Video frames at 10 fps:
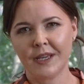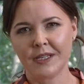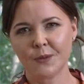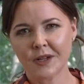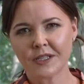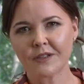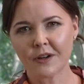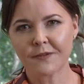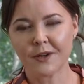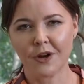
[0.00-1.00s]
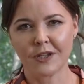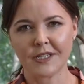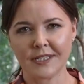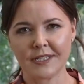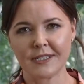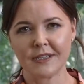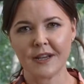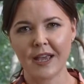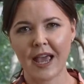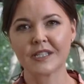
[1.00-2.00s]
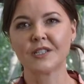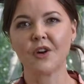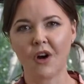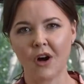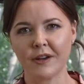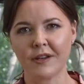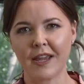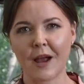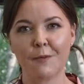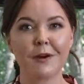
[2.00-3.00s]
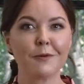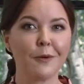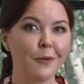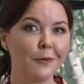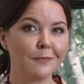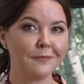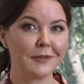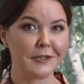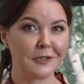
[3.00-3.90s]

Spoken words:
is once NotForgotten has gone and we're all,